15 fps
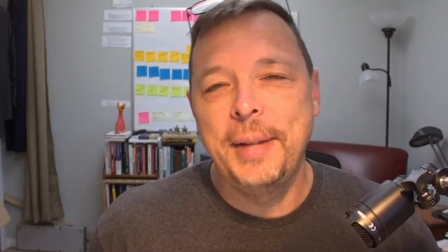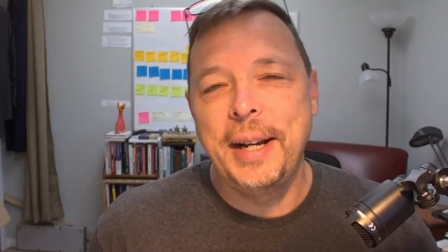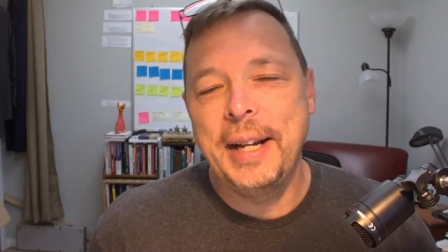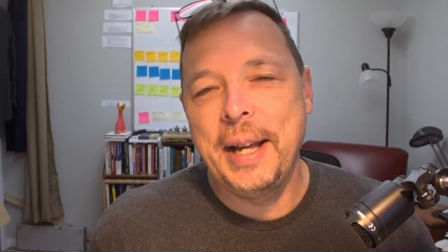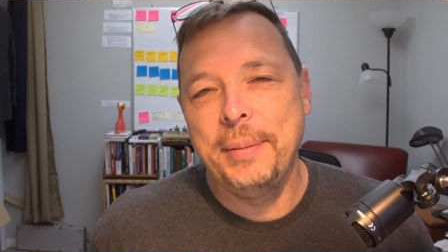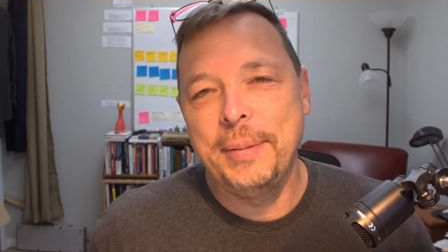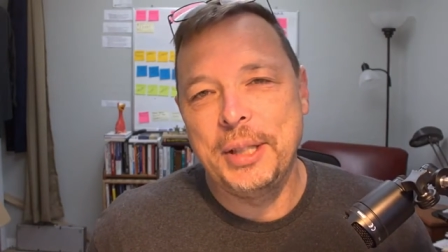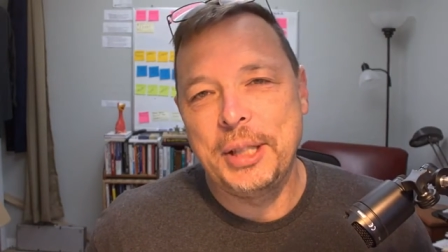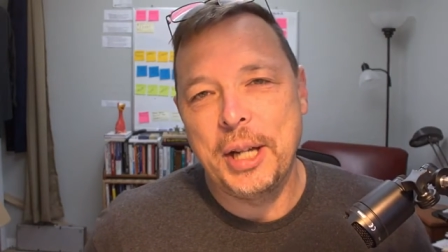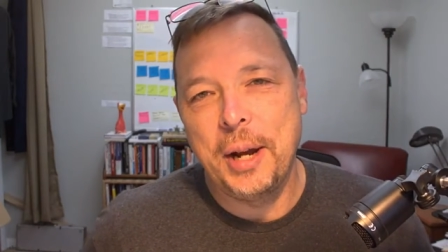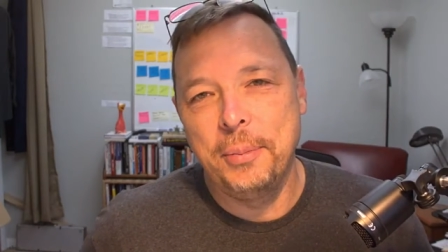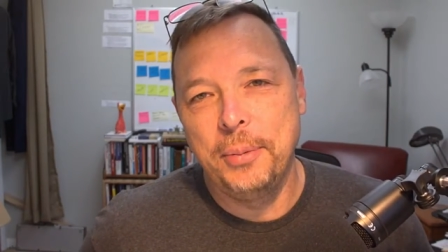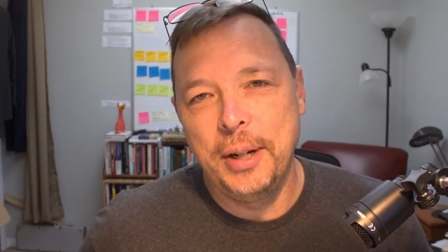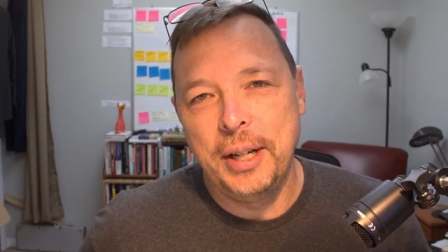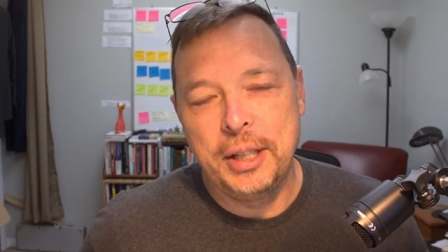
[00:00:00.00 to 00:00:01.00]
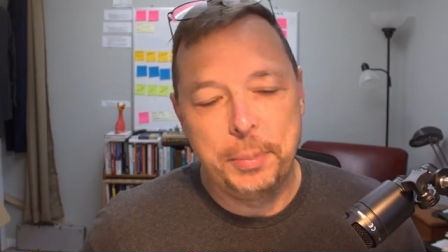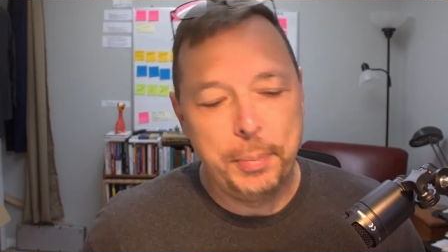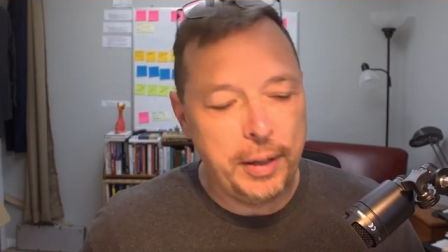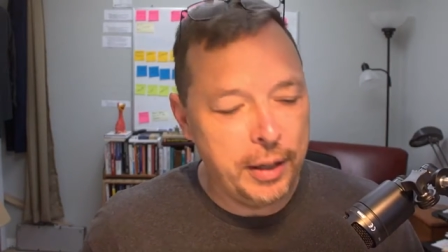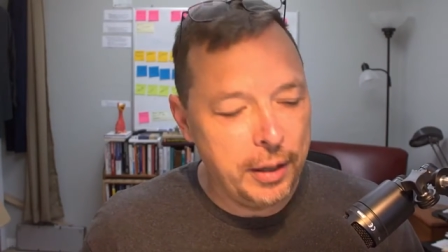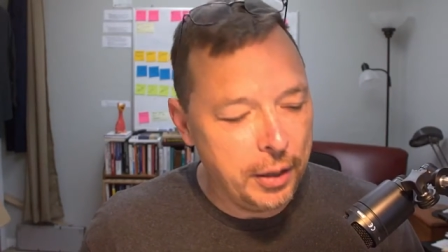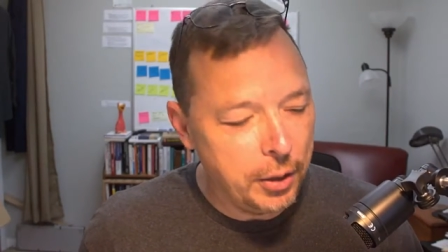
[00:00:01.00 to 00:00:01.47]
My name is Thom
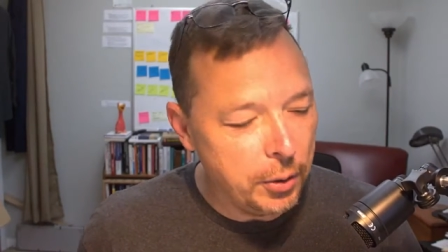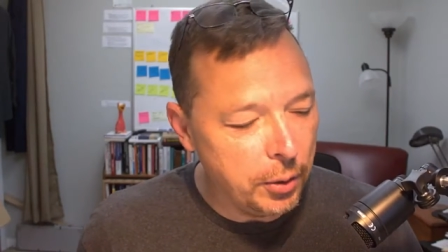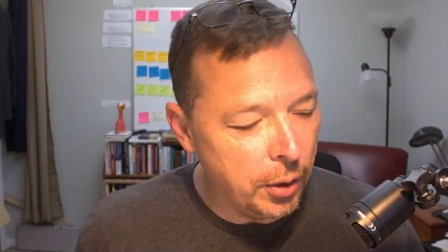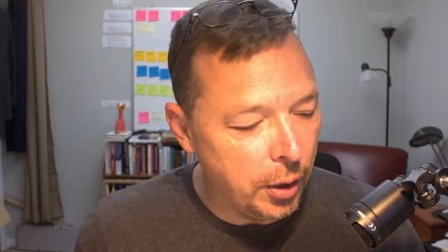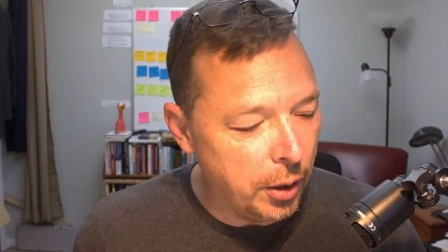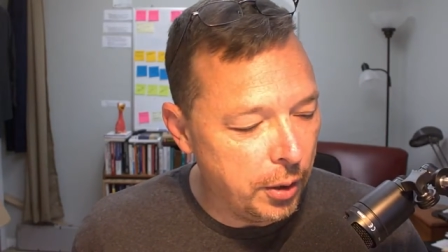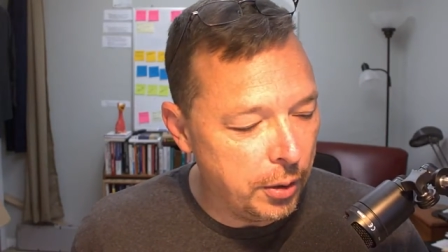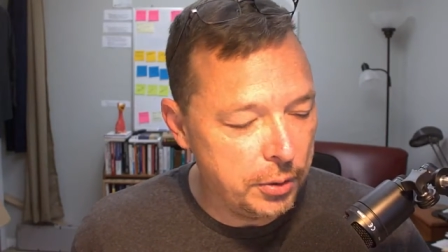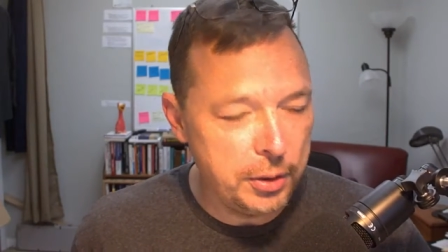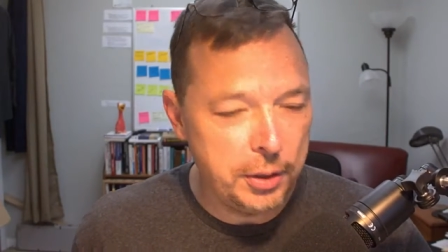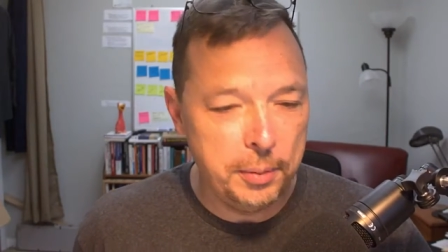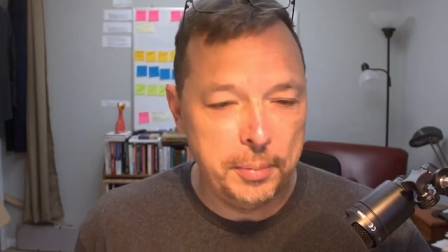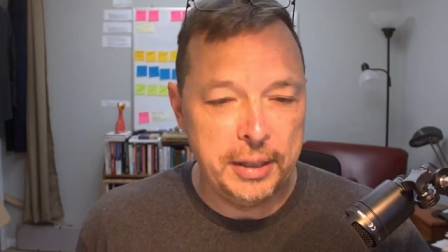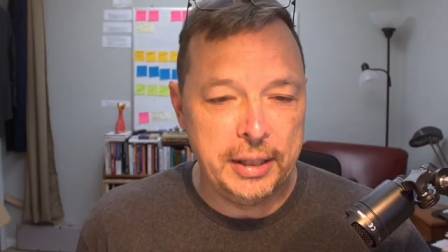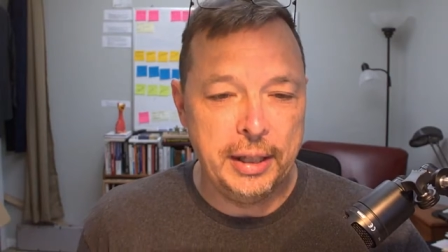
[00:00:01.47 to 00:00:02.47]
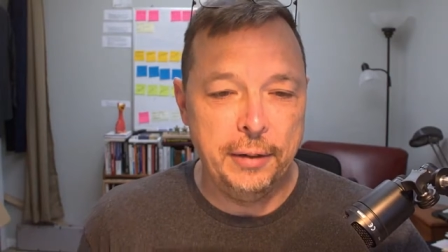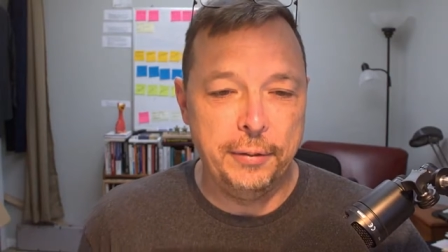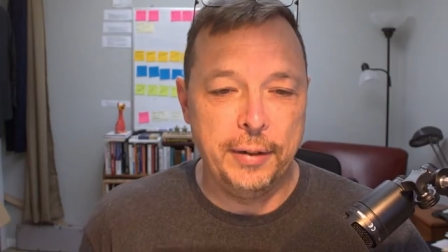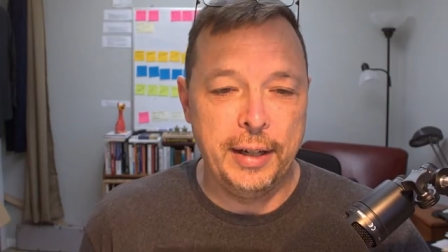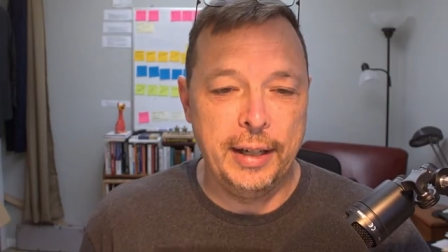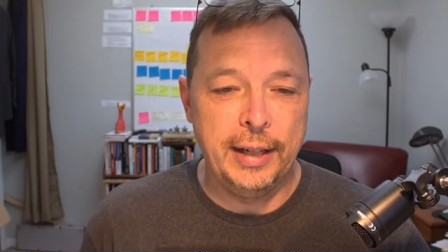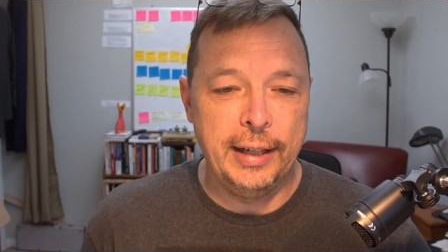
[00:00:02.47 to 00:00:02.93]
Rigsby, your host. Let me see
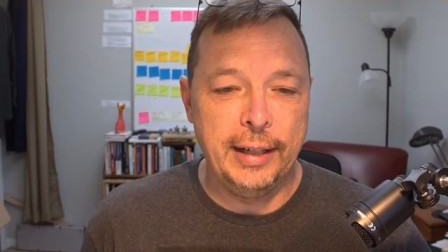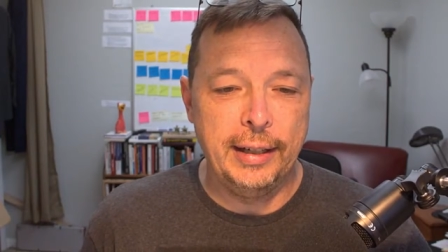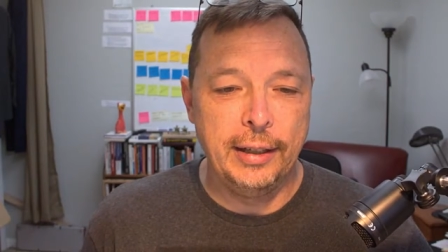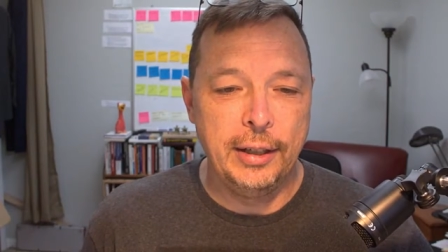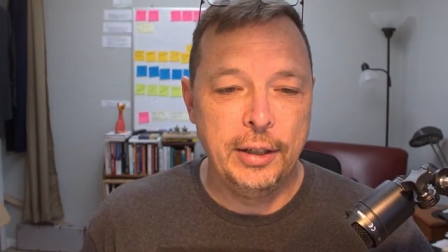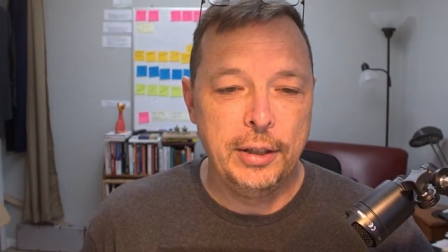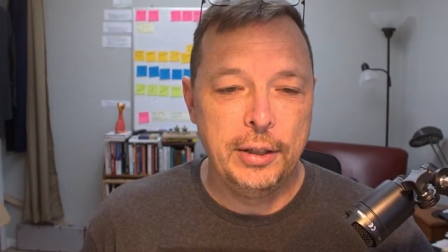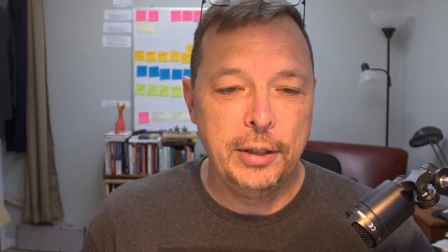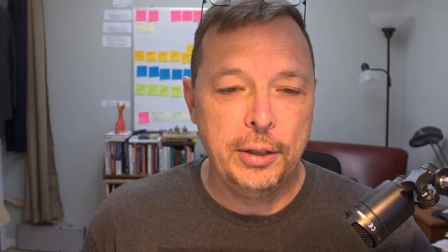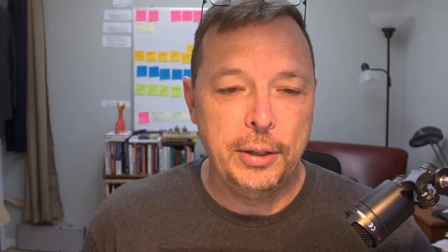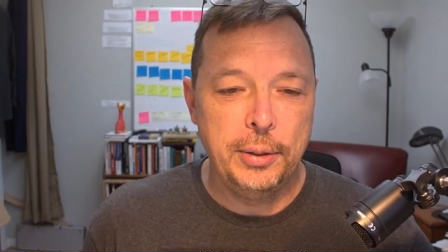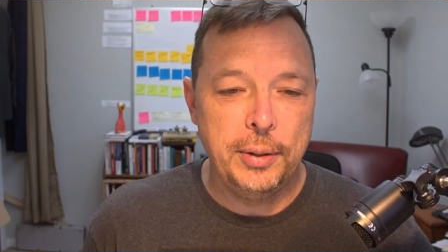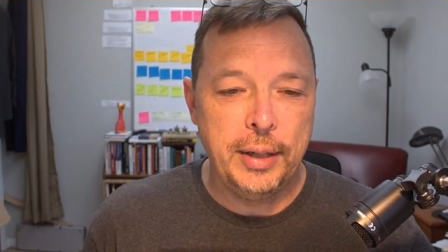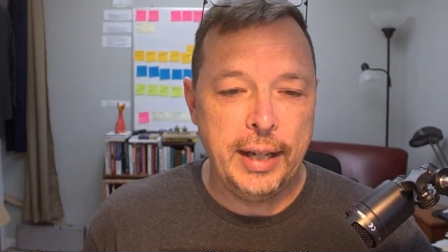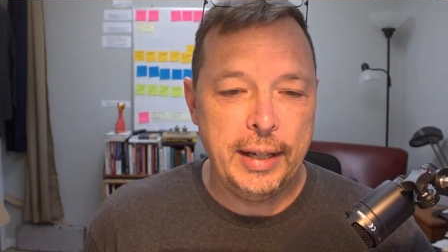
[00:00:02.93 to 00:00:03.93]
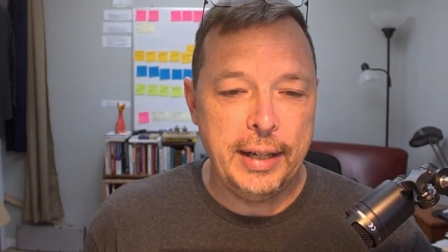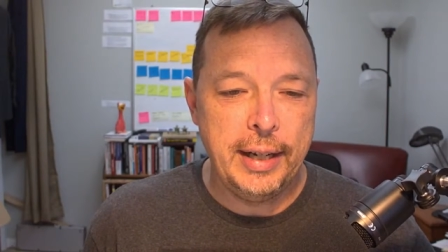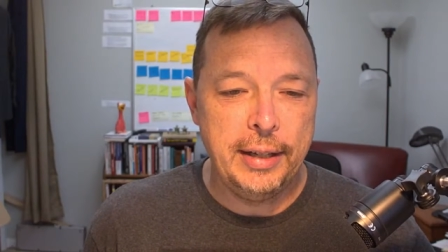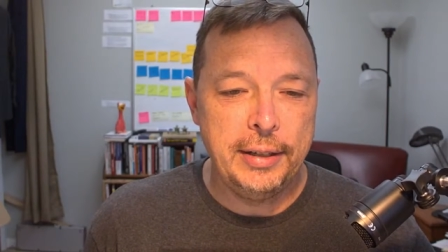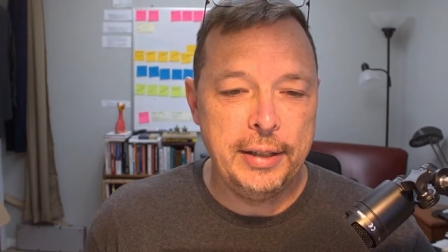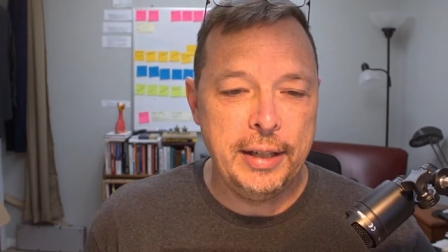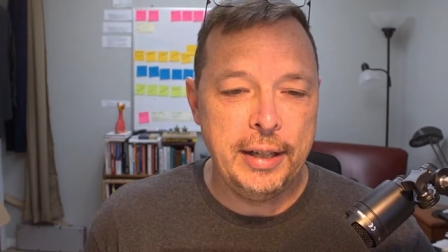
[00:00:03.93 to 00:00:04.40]
if I can tune that
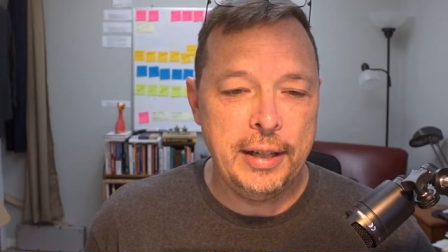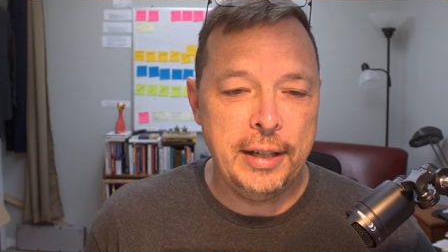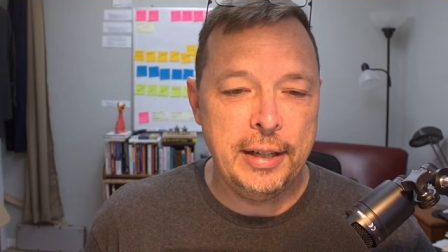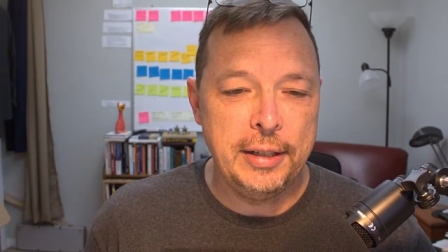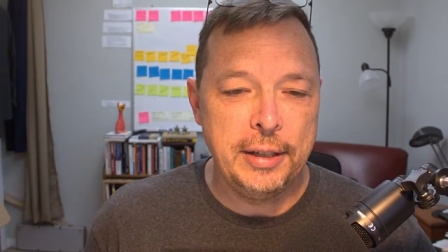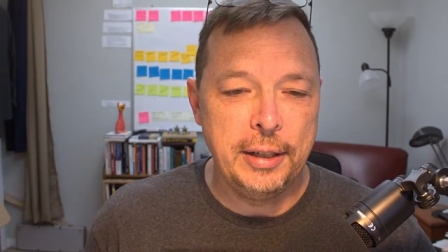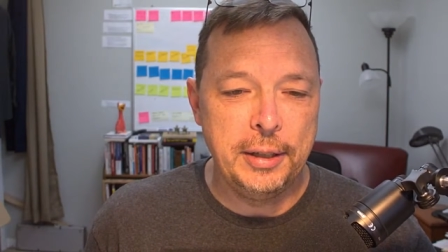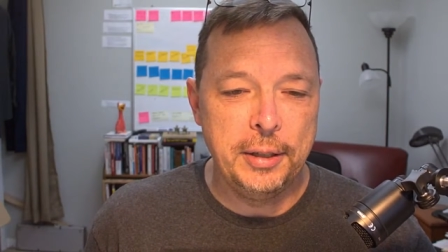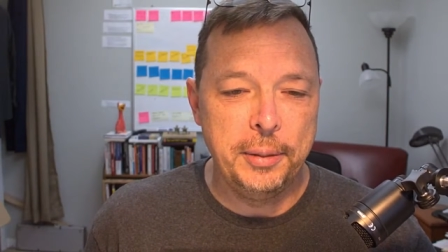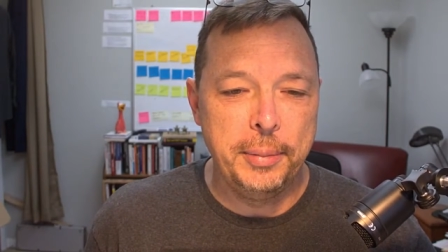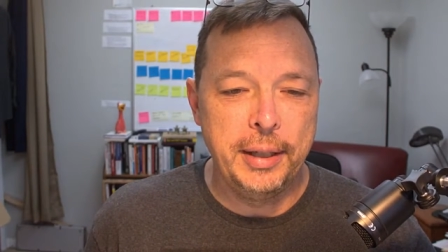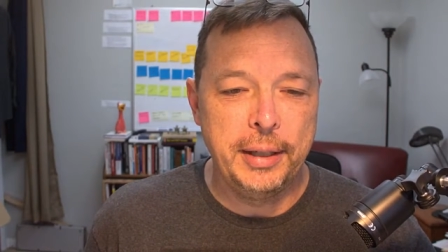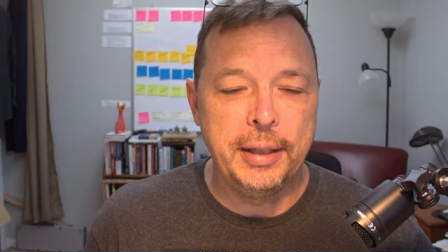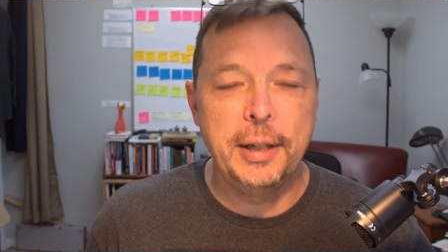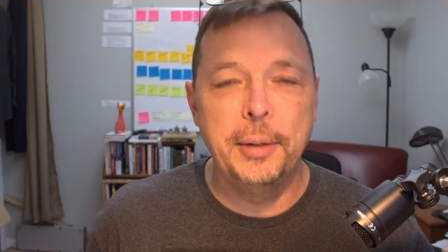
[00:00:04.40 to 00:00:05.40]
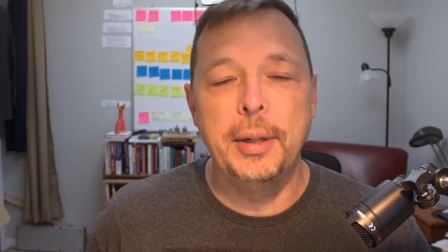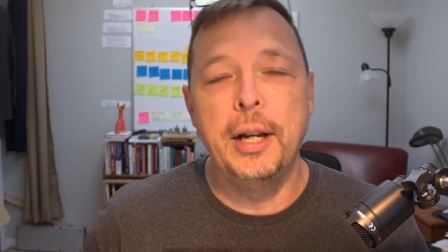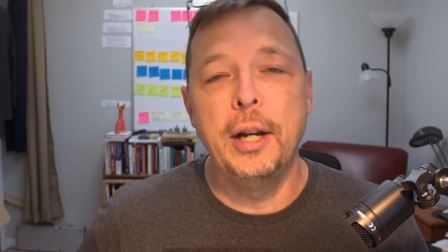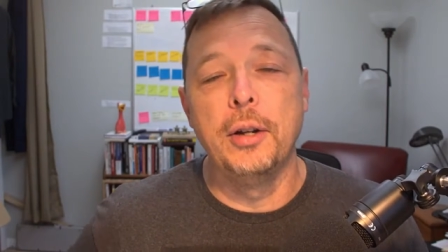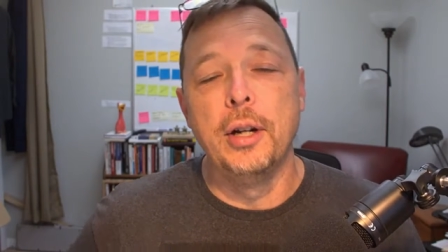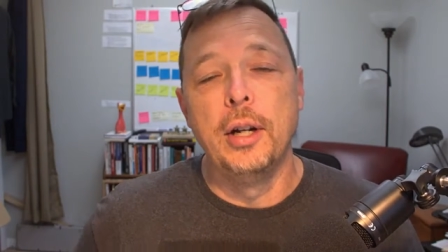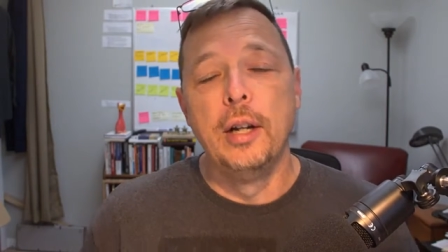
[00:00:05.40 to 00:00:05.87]
down just a little bit. There we
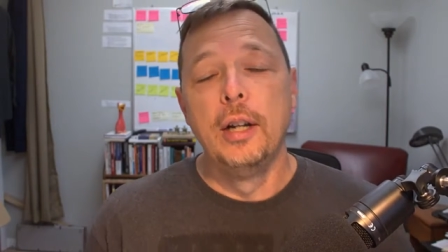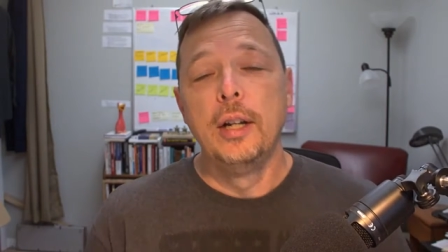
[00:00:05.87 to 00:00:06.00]
go.